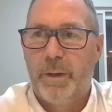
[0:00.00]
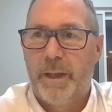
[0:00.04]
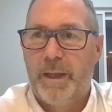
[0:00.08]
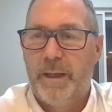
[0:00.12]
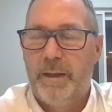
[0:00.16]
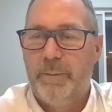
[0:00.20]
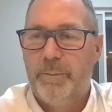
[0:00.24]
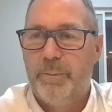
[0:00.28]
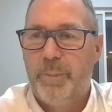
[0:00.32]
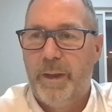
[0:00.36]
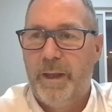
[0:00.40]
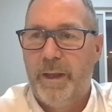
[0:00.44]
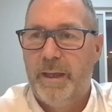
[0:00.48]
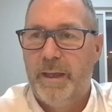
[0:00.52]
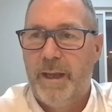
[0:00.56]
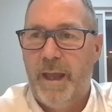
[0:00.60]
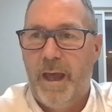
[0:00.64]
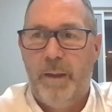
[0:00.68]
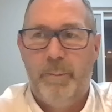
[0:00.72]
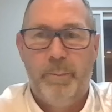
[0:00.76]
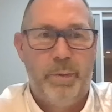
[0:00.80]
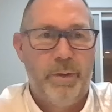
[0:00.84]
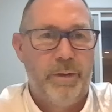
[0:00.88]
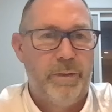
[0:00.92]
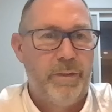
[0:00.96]
probably
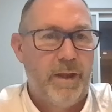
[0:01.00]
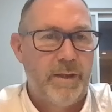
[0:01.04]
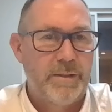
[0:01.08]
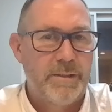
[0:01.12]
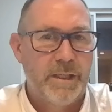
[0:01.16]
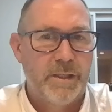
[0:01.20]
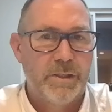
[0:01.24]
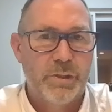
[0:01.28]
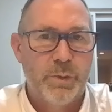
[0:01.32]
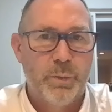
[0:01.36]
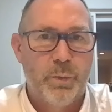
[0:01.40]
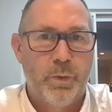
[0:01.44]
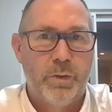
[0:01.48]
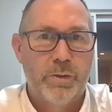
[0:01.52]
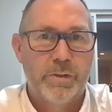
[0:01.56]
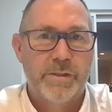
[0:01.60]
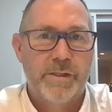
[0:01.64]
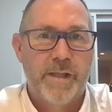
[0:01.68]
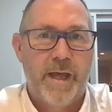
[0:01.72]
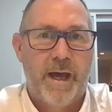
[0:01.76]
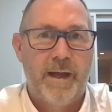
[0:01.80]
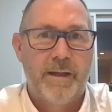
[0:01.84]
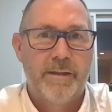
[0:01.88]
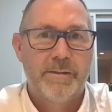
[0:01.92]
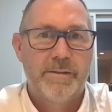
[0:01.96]
being empathetic
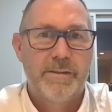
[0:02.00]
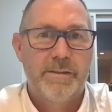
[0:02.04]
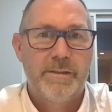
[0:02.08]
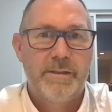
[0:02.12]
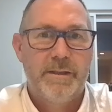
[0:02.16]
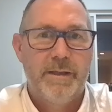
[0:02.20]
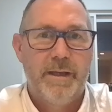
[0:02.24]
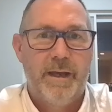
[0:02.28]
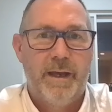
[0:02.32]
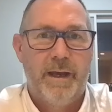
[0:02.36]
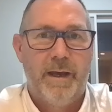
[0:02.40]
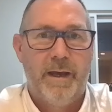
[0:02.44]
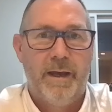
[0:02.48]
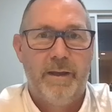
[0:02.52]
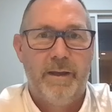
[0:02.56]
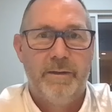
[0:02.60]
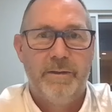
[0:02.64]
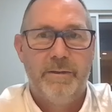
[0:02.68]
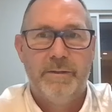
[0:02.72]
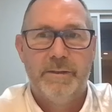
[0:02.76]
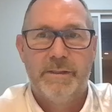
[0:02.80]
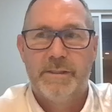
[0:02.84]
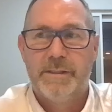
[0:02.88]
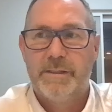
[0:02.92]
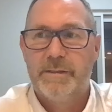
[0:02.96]
towards that
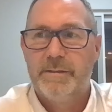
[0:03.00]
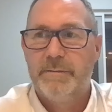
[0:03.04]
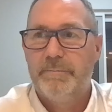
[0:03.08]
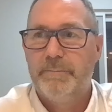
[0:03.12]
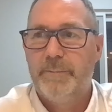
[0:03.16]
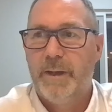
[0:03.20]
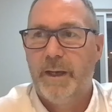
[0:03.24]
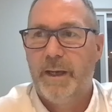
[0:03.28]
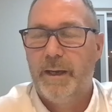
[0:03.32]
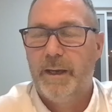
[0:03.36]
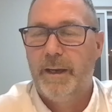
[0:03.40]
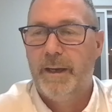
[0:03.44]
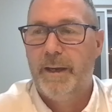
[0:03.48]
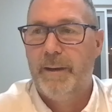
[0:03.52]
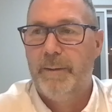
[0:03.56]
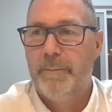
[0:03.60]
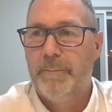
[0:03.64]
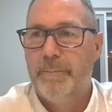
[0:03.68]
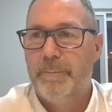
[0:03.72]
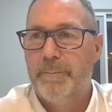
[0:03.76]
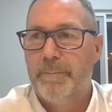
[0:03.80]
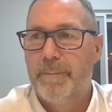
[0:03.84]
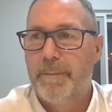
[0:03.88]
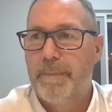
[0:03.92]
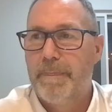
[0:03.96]
and.
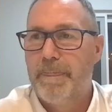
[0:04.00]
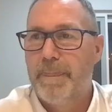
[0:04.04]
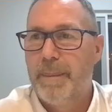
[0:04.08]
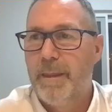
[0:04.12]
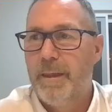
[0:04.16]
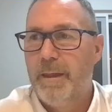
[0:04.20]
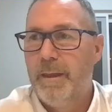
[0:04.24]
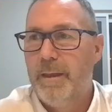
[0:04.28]
Um,